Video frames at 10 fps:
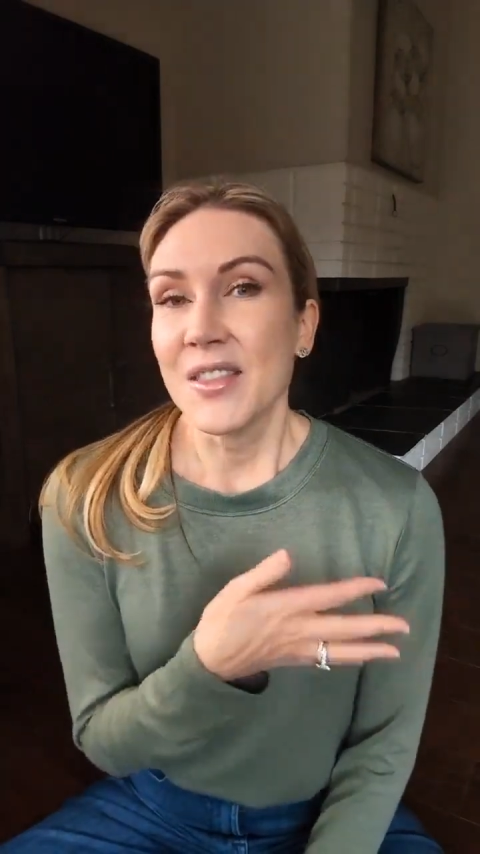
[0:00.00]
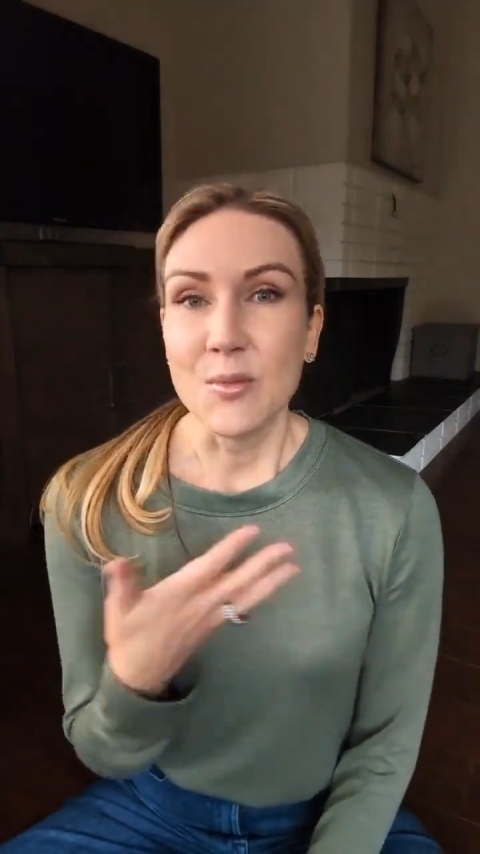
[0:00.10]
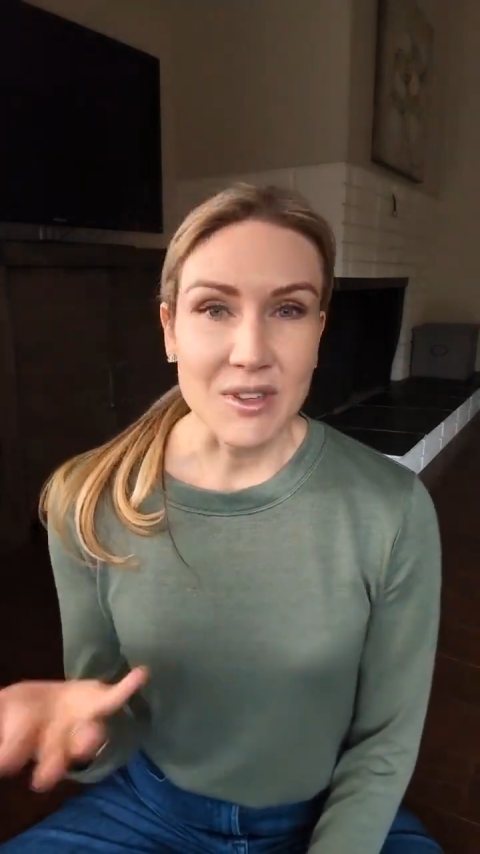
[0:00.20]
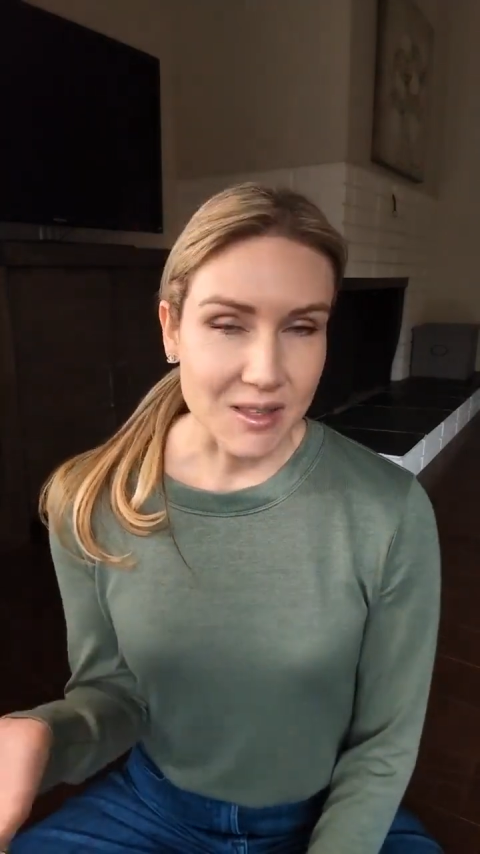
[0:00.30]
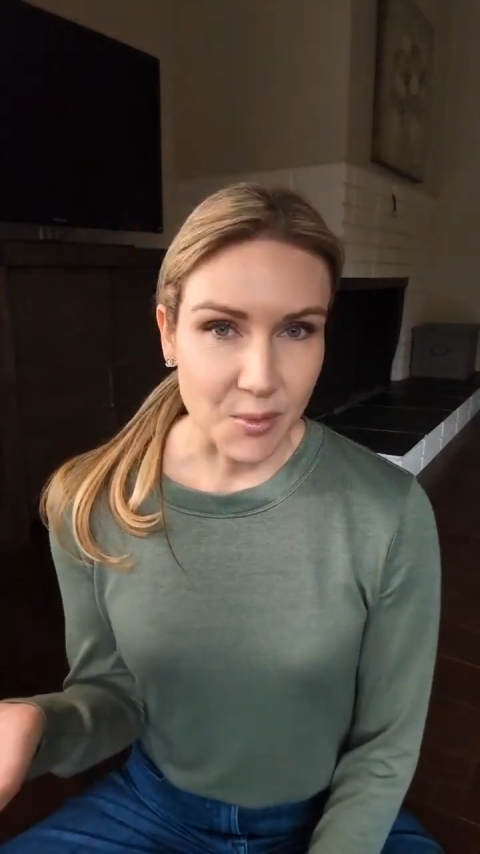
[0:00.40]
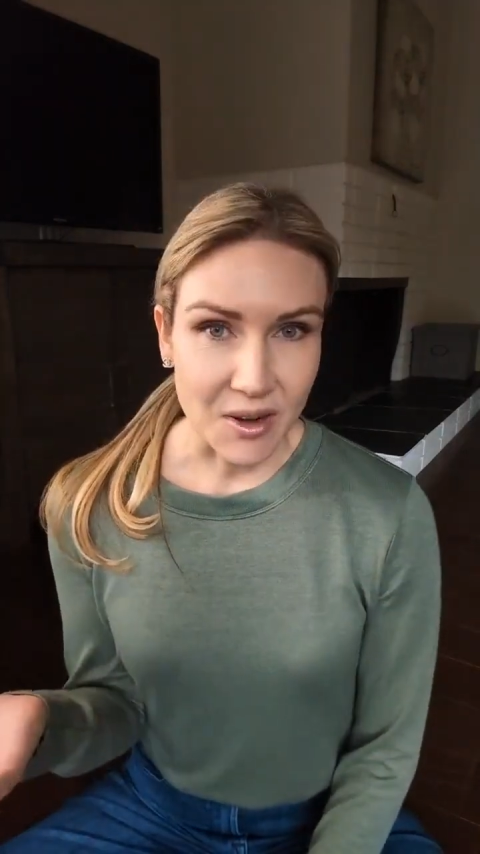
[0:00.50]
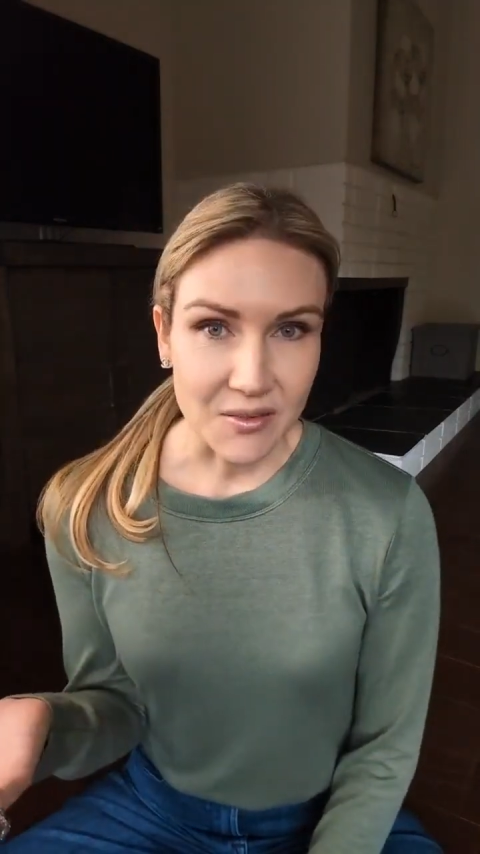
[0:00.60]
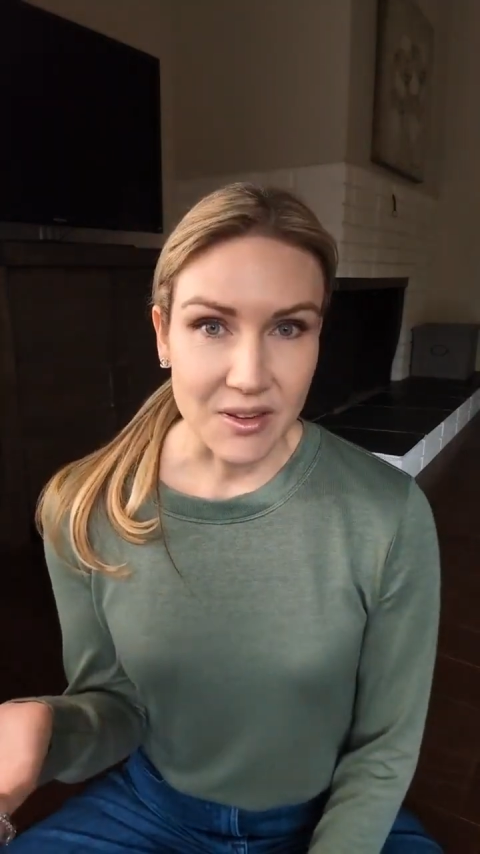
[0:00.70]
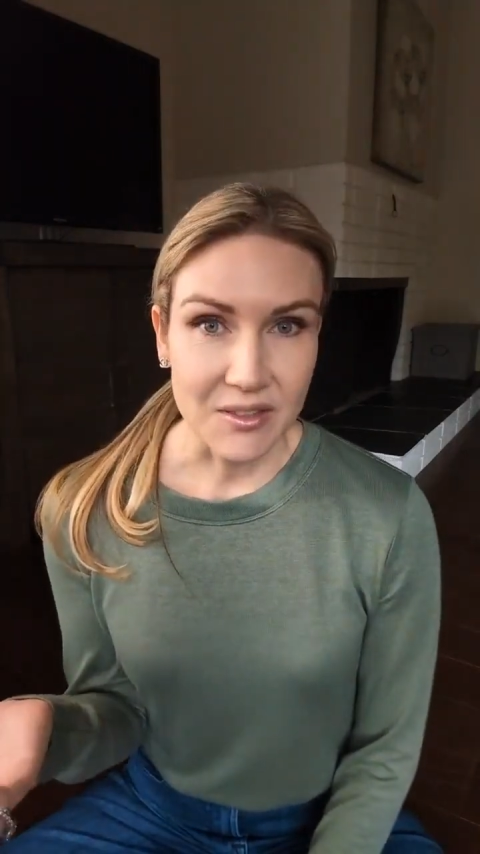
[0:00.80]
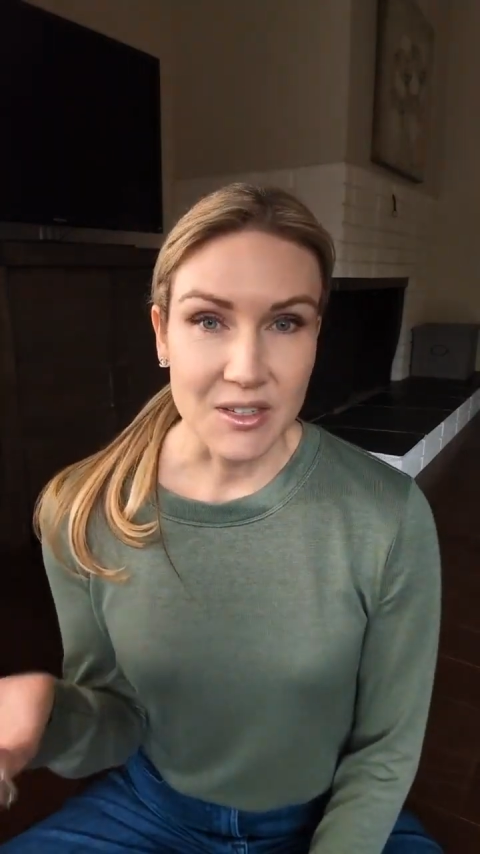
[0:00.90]
then what's the
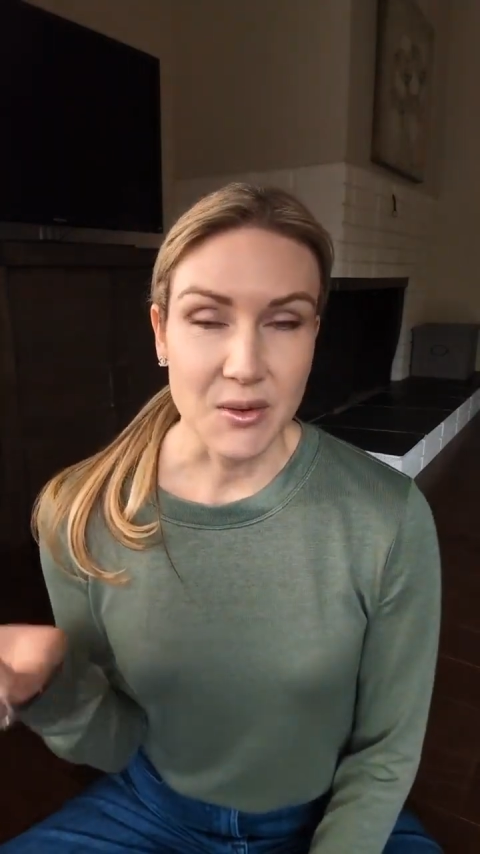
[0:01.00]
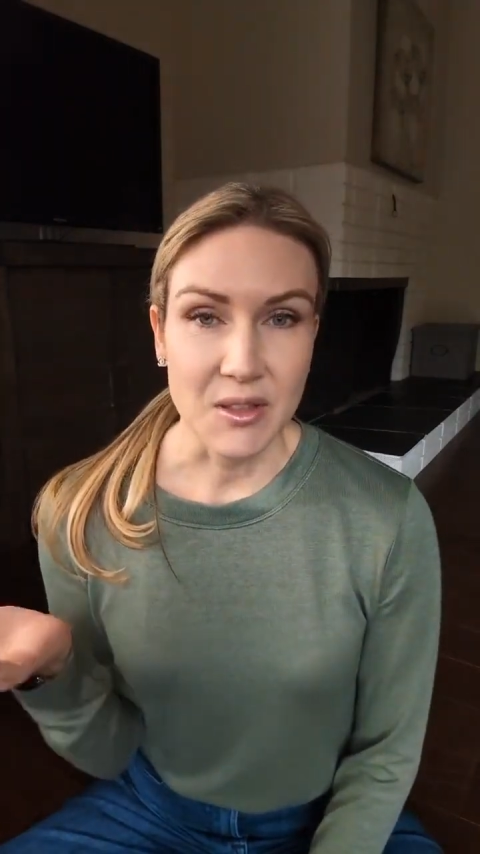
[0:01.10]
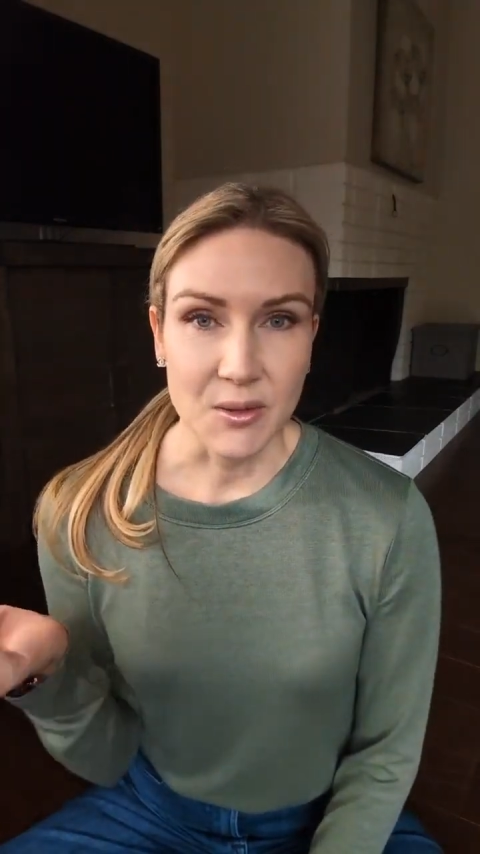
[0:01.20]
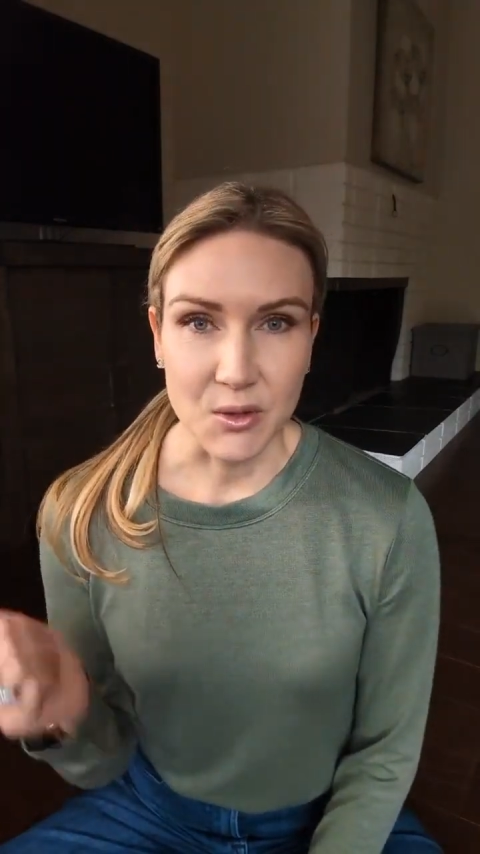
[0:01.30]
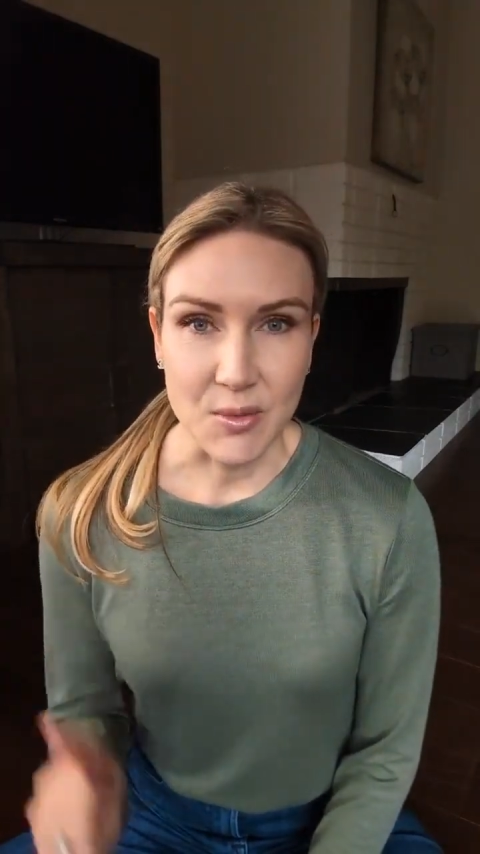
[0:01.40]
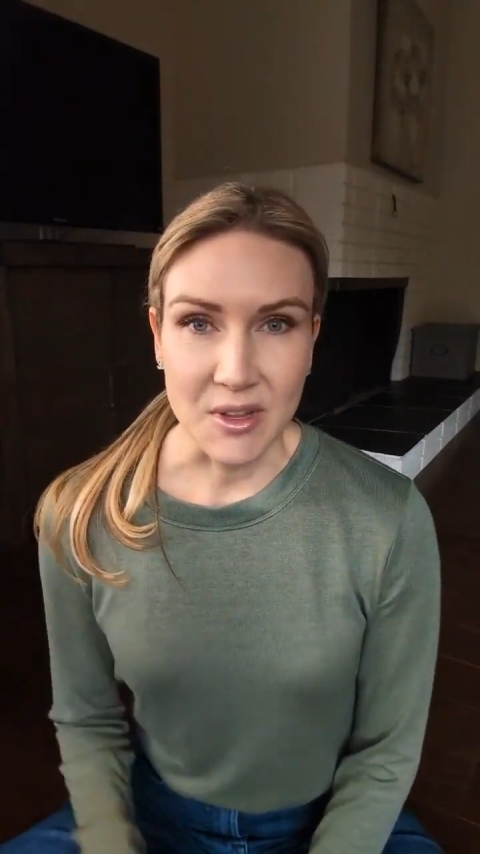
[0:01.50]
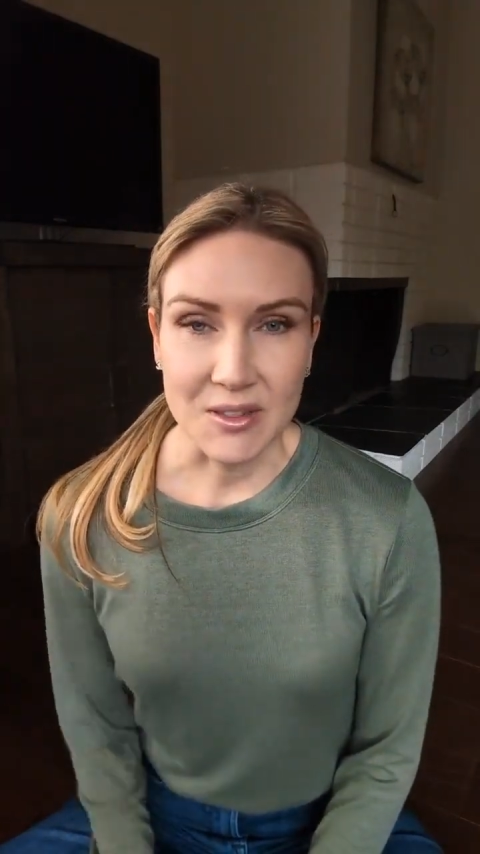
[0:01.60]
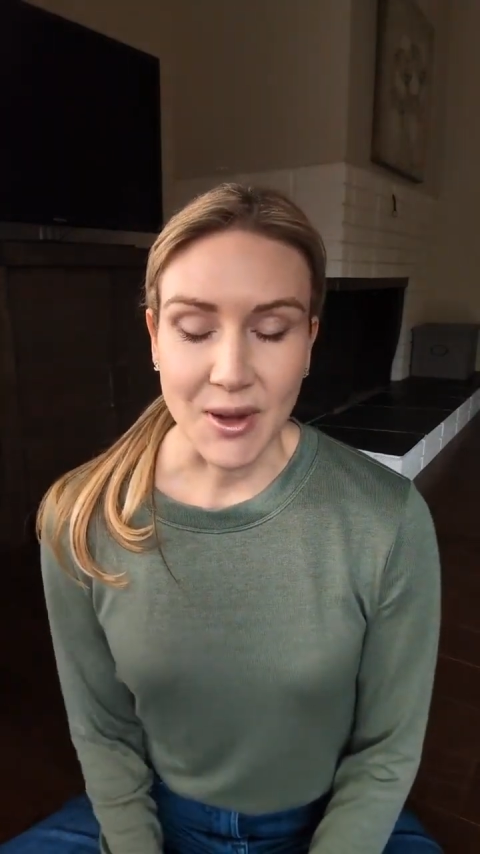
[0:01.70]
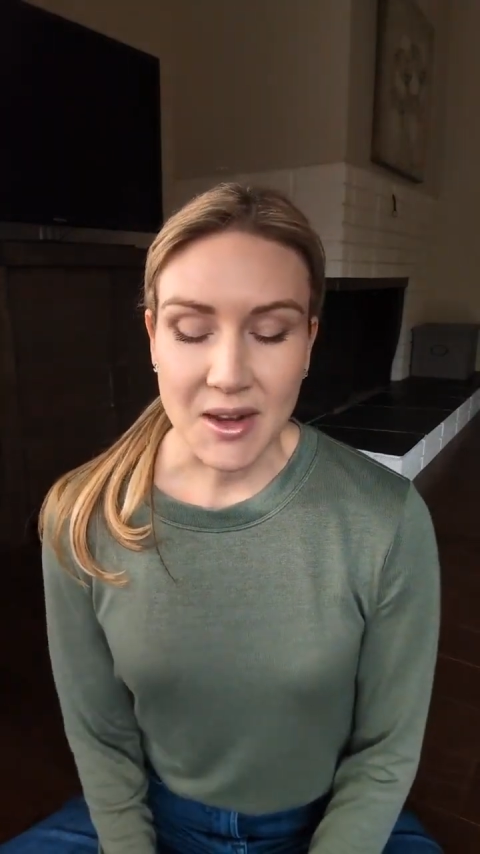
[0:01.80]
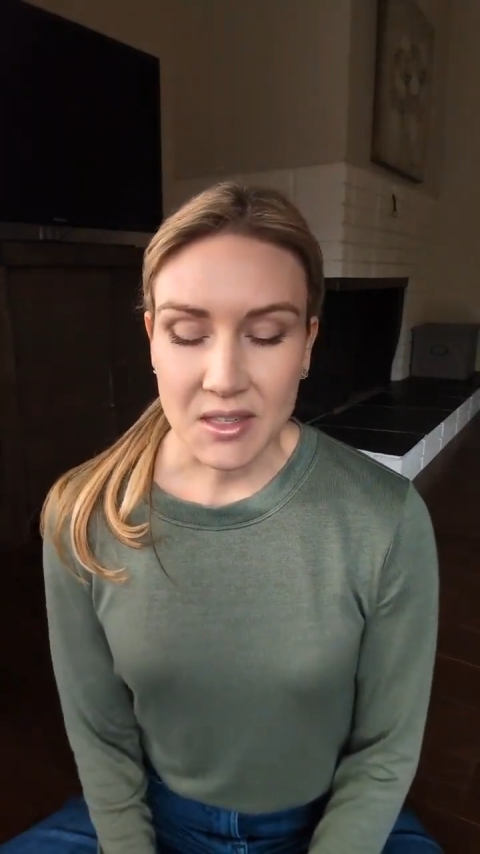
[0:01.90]
point of even doing those
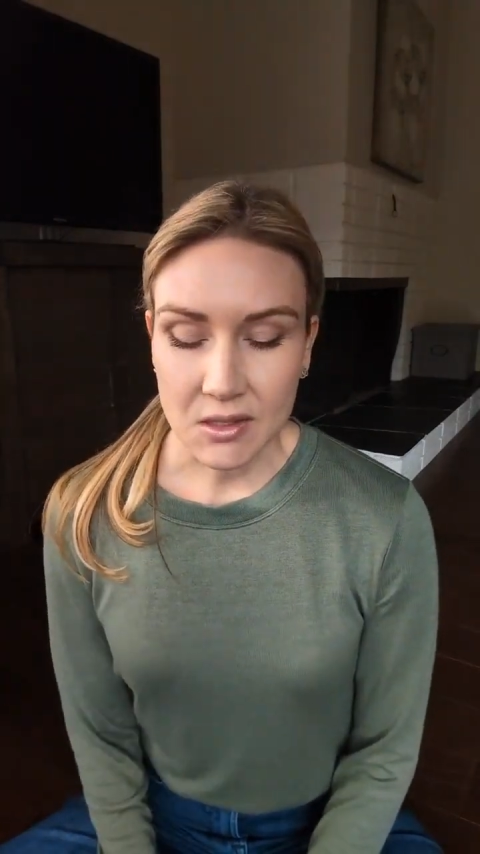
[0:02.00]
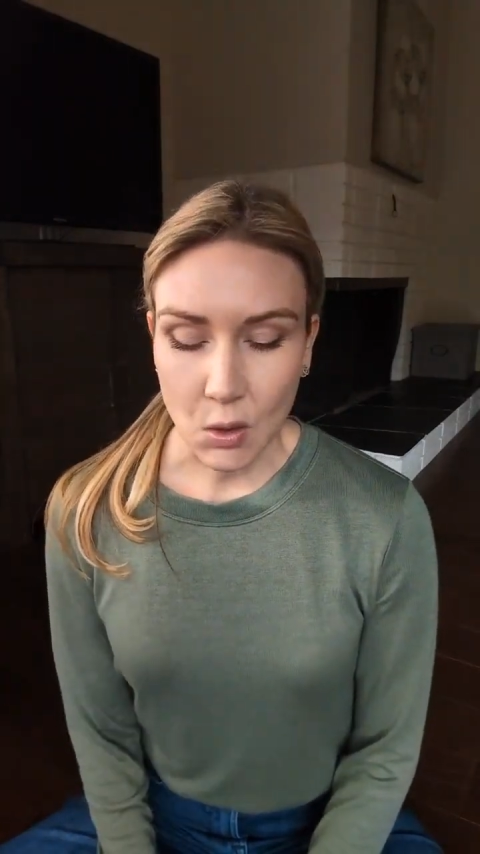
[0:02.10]
treatments, right?